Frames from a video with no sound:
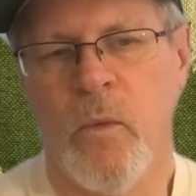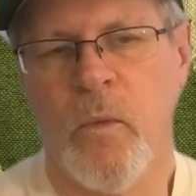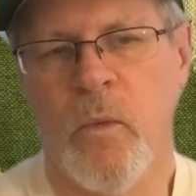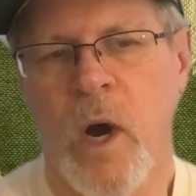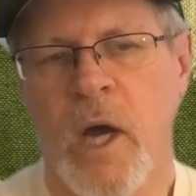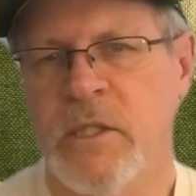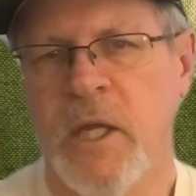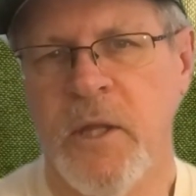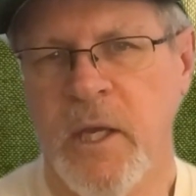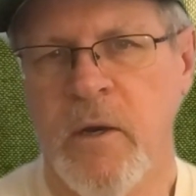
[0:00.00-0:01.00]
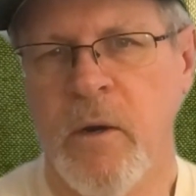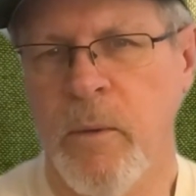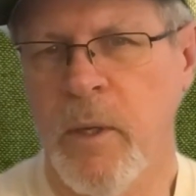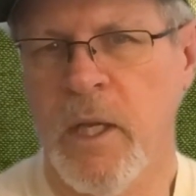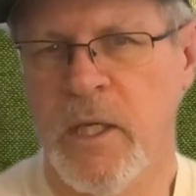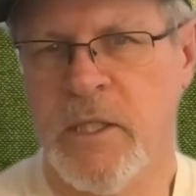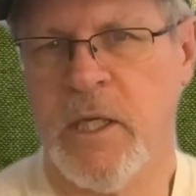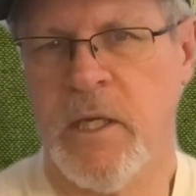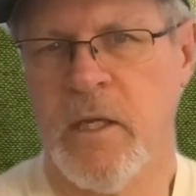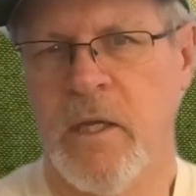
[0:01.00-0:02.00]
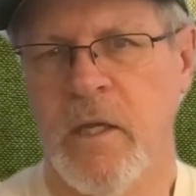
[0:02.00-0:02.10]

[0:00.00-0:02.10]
walks, I think, are realistic.